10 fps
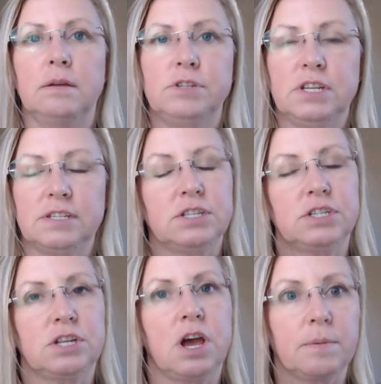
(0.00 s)
She doesn't
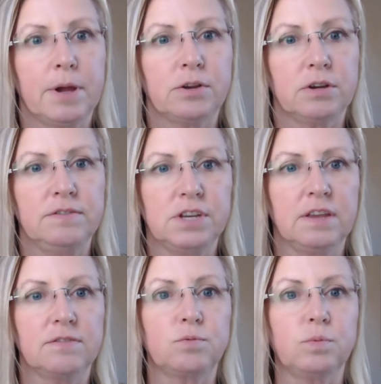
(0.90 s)
just talk about grief, she
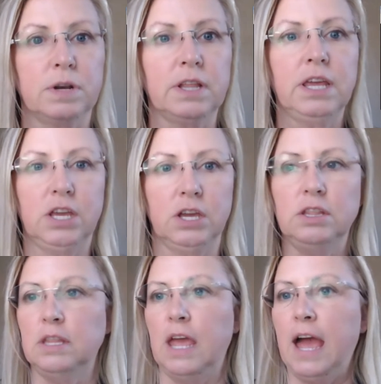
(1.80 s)
gives really good
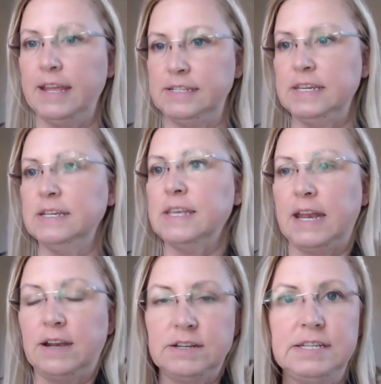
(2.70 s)
ideas
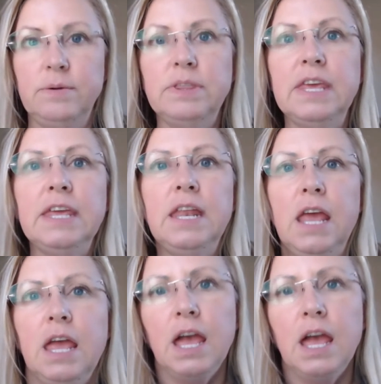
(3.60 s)
on how to deal with it.